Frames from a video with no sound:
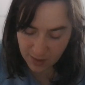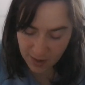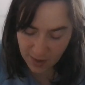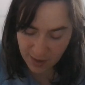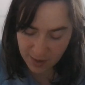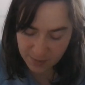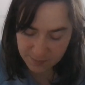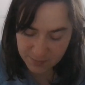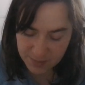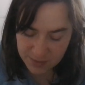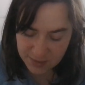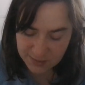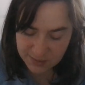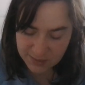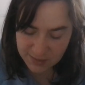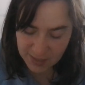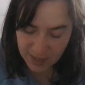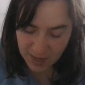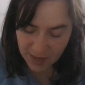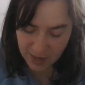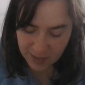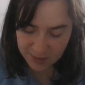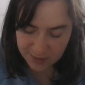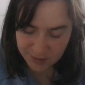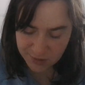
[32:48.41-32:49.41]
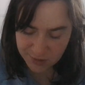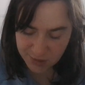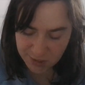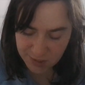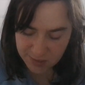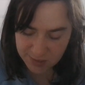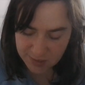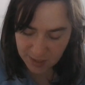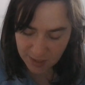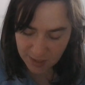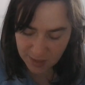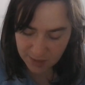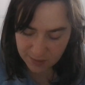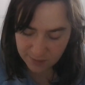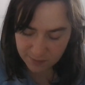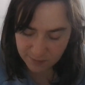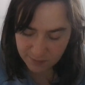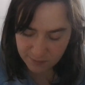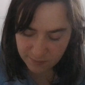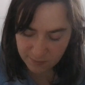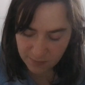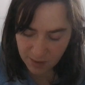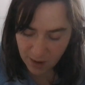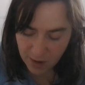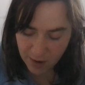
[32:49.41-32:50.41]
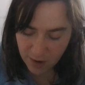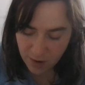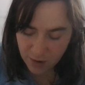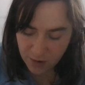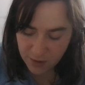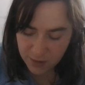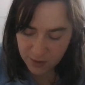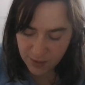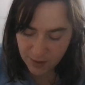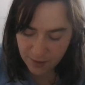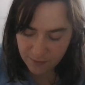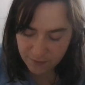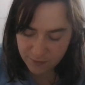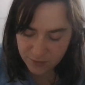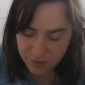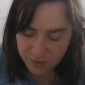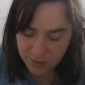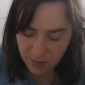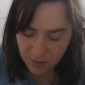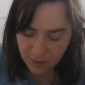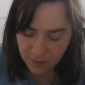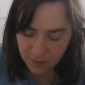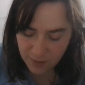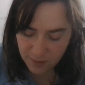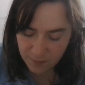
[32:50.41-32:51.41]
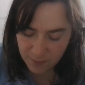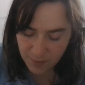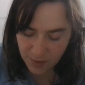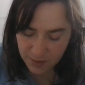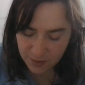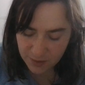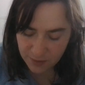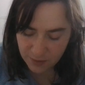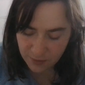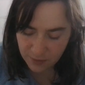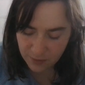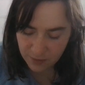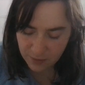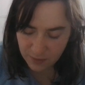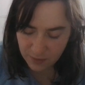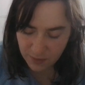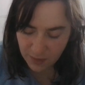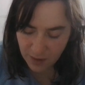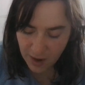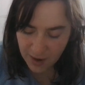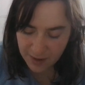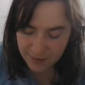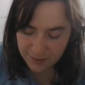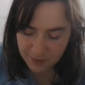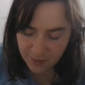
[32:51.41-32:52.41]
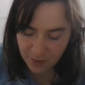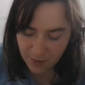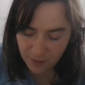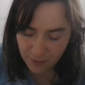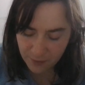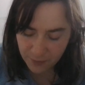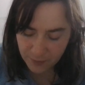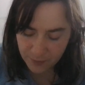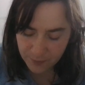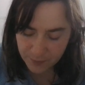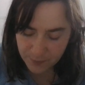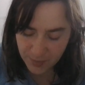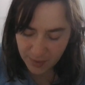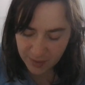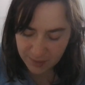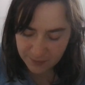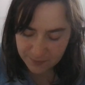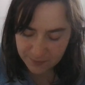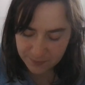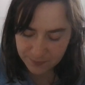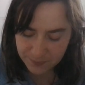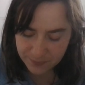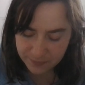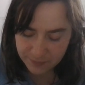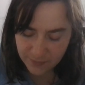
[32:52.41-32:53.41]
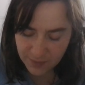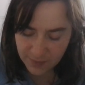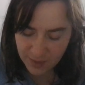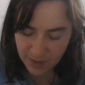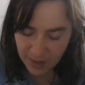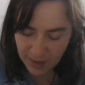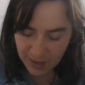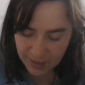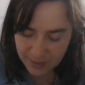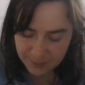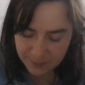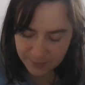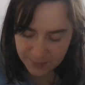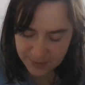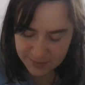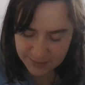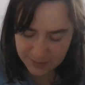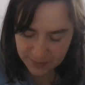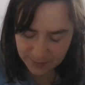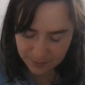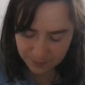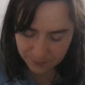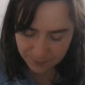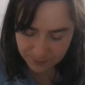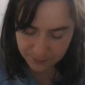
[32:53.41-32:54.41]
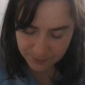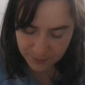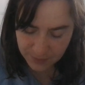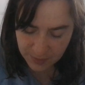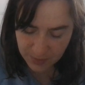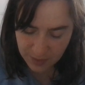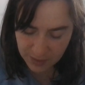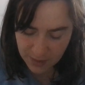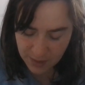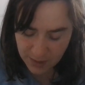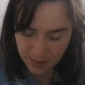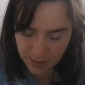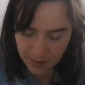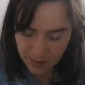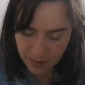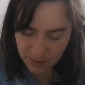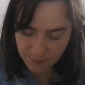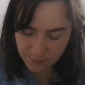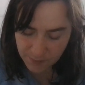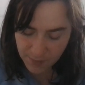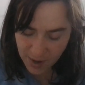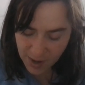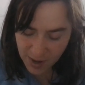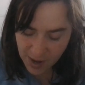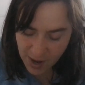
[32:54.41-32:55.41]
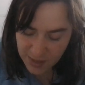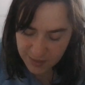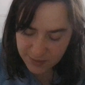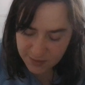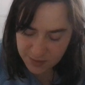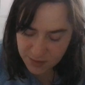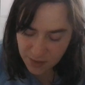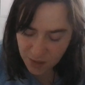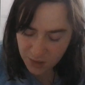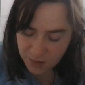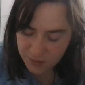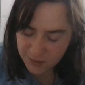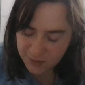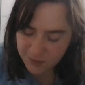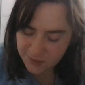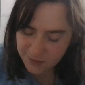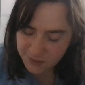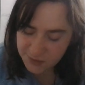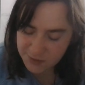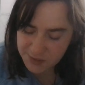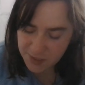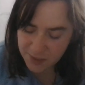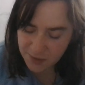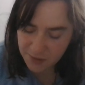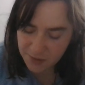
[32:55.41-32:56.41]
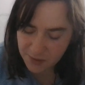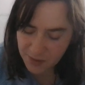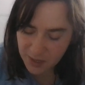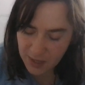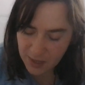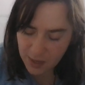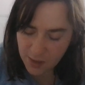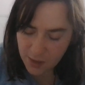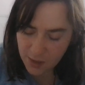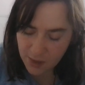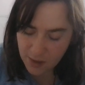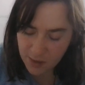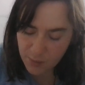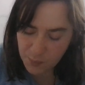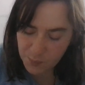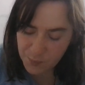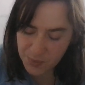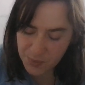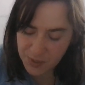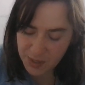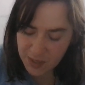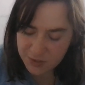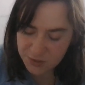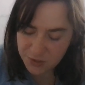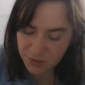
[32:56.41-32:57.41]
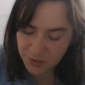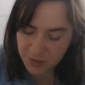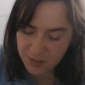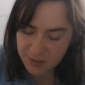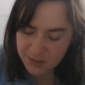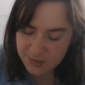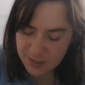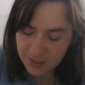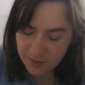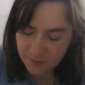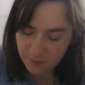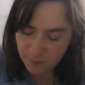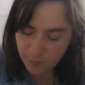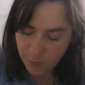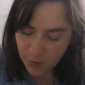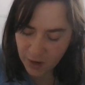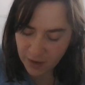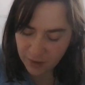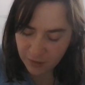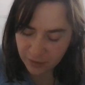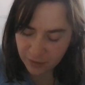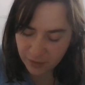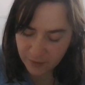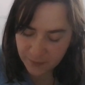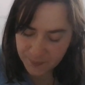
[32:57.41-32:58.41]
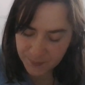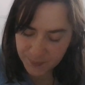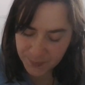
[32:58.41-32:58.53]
I miss Dad, she said. I hardly ever saw him, I know, I know, but I miss him. My eyes got a little teary, but I took a deep breath.